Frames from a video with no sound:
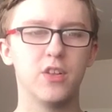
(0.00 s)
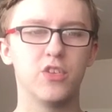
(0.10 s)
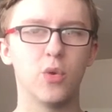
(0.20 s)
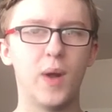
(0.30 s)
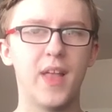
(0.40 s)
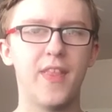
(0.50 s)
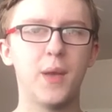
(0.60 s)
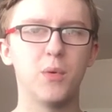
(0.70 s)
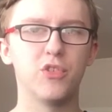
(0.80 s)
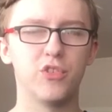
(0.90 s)
to where they
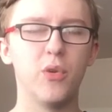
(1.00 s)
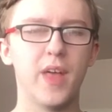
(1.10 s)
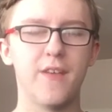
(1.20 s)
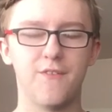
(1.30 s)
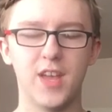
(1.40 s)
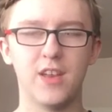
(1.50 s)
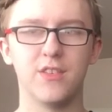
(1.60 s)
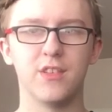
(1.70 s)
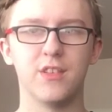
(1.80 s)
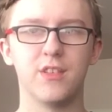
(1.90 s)
will show their
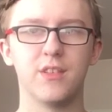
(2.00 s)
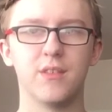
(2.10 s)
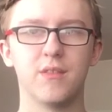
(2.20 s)
faces.